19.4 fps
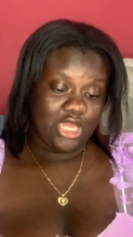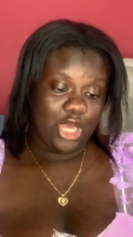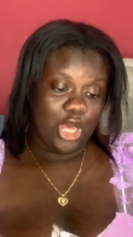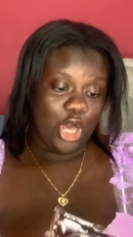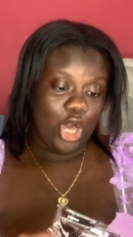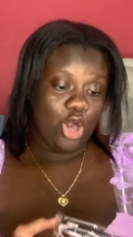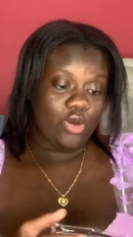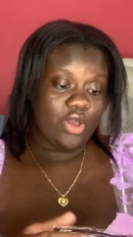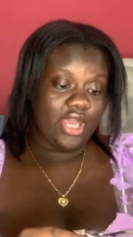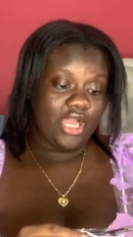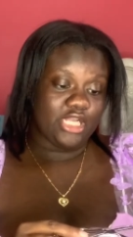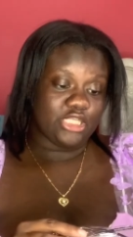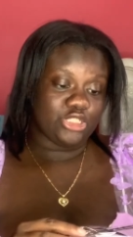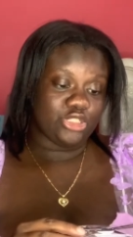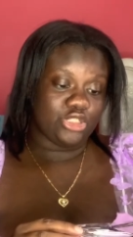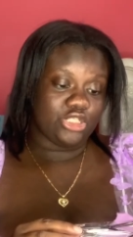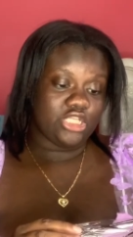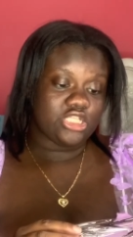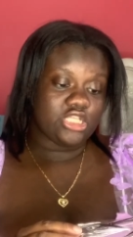Okay,
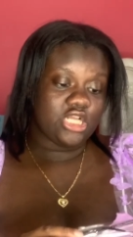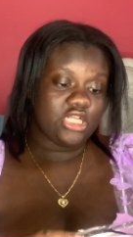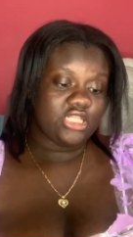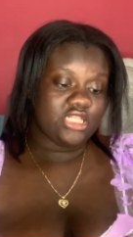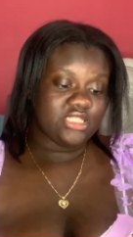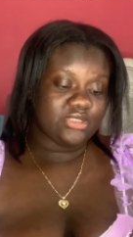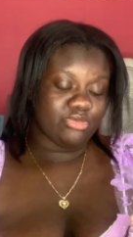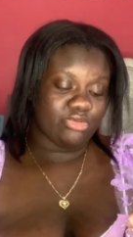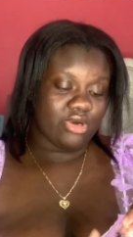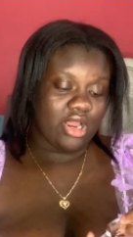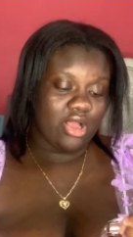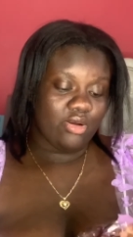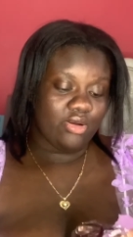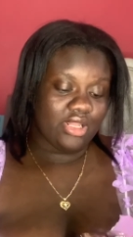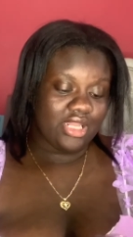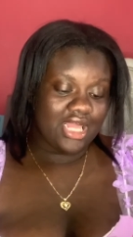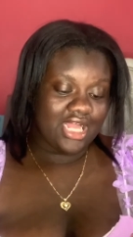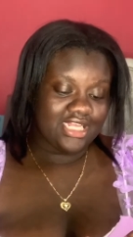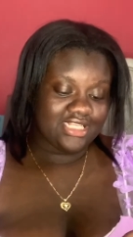so these are these round
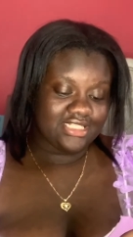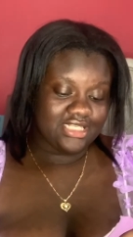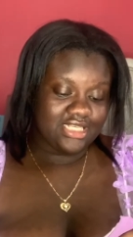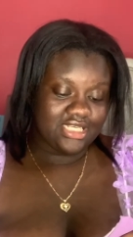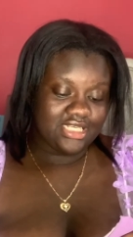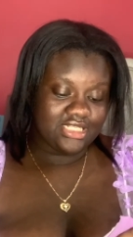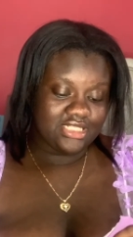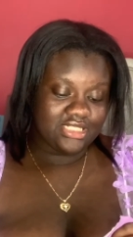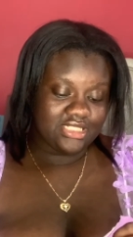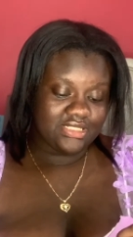glasses.